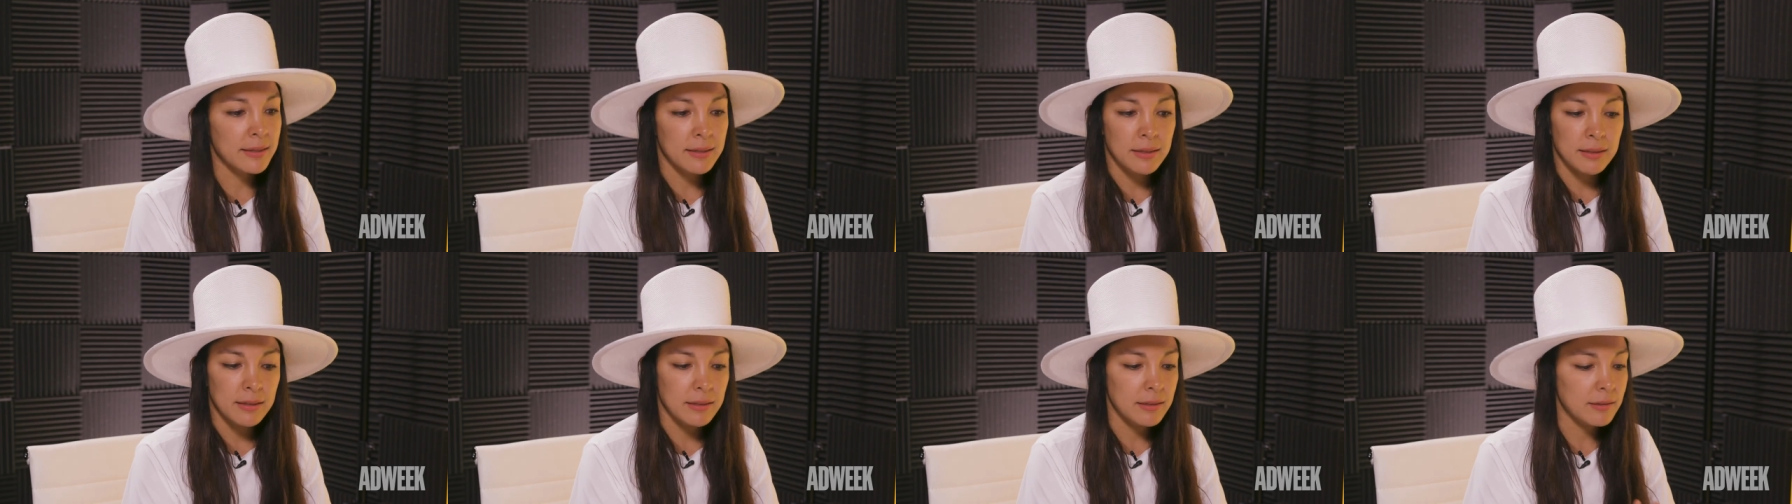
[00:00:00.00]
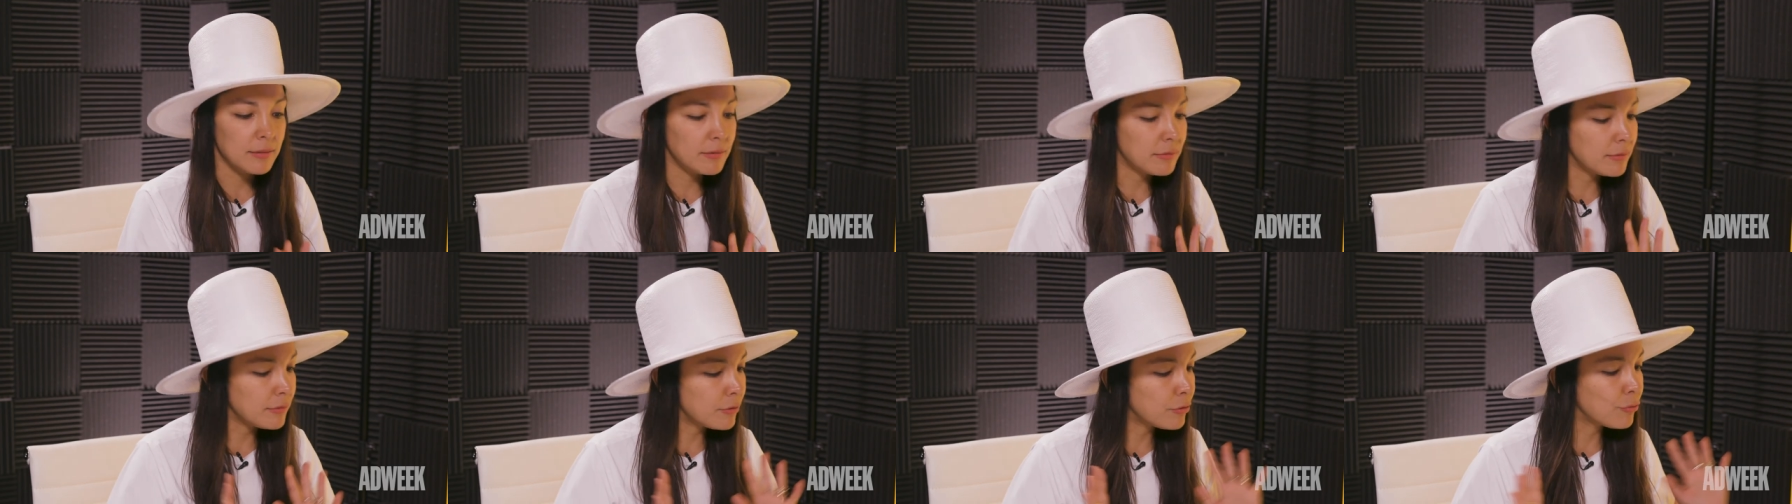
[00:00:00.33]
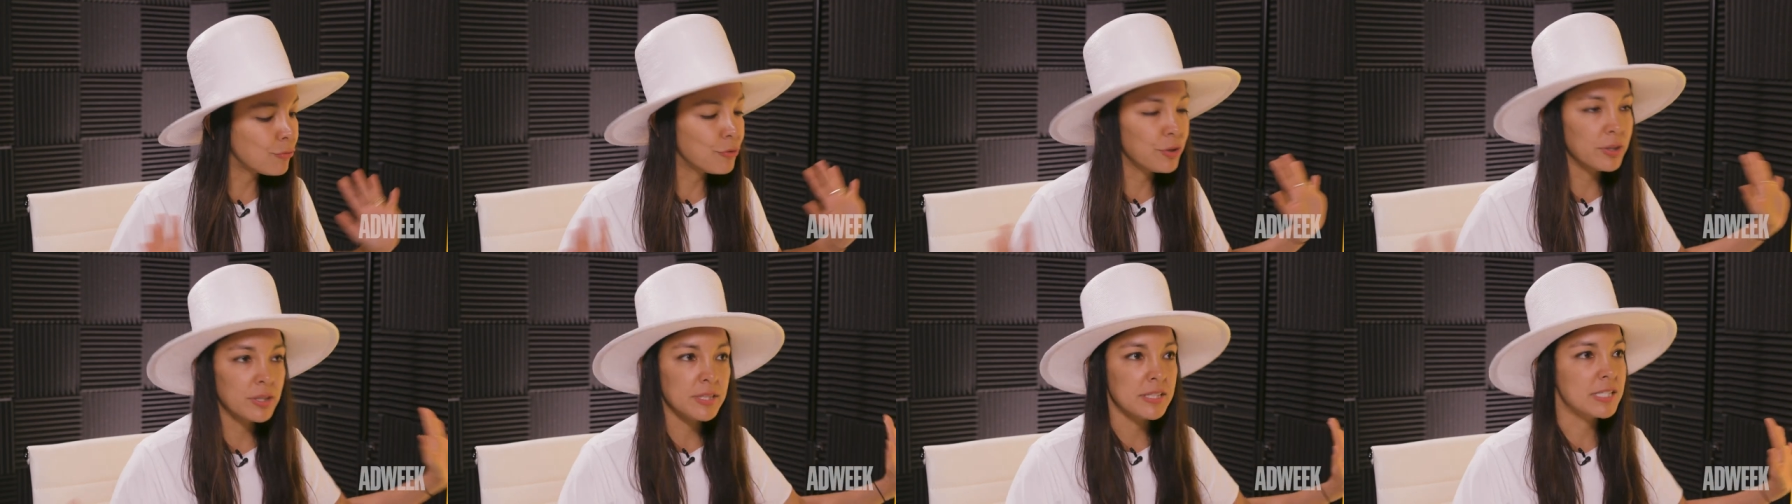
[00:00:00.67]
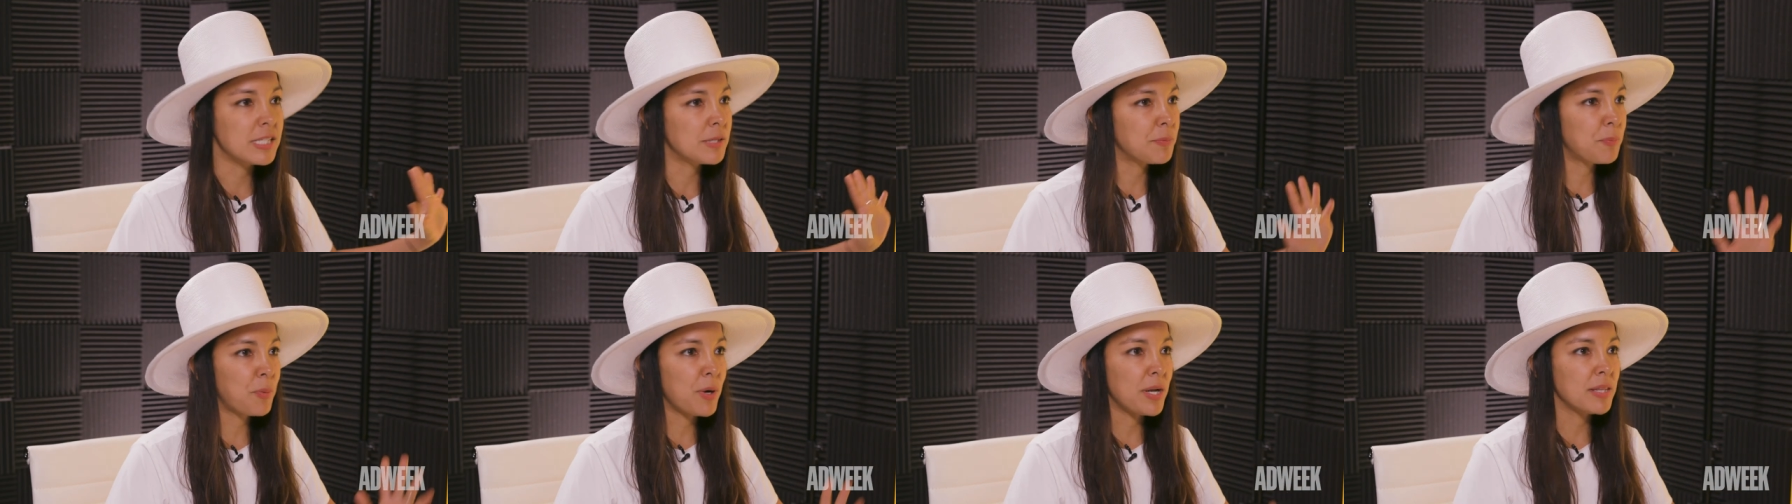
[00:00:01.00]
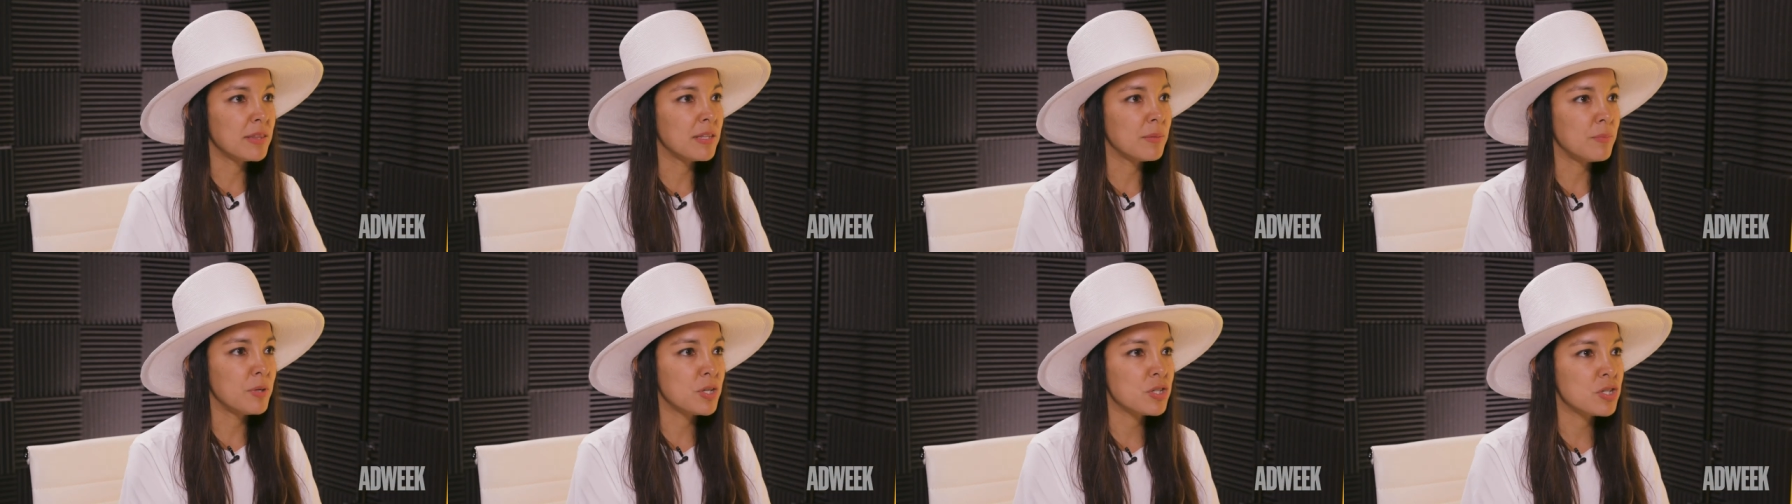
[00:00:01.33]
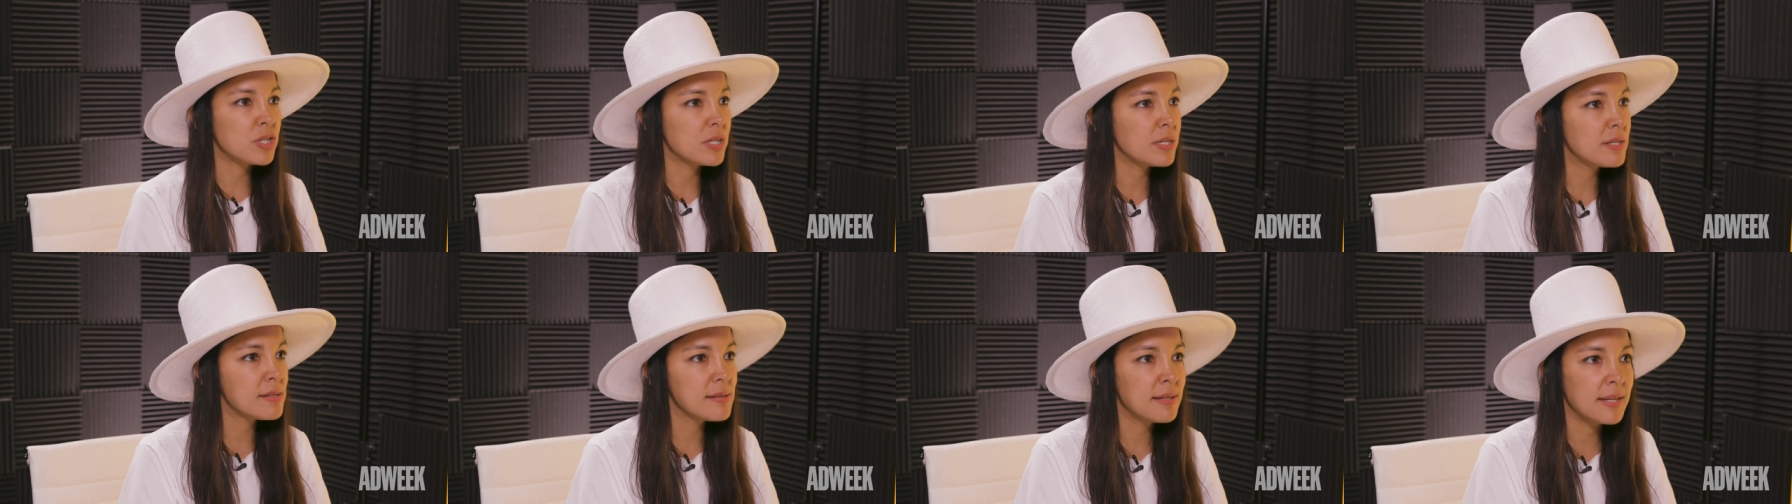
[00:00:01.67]
can really spread the
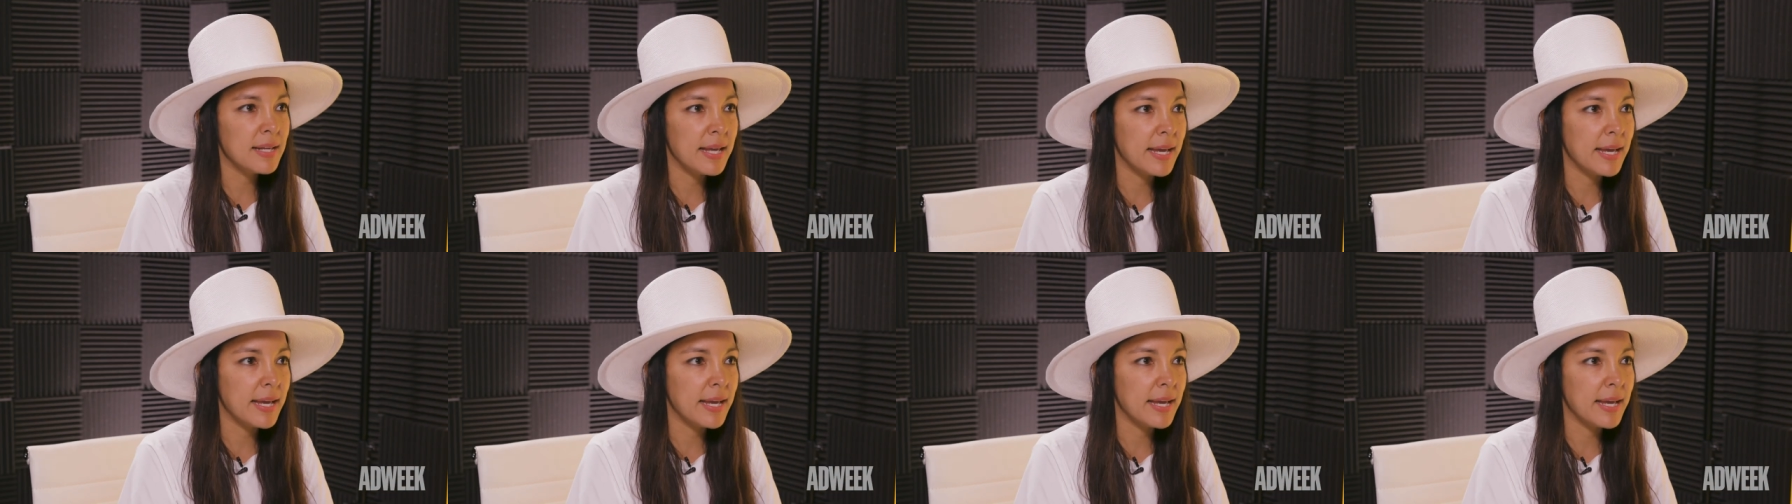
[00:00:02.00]
mission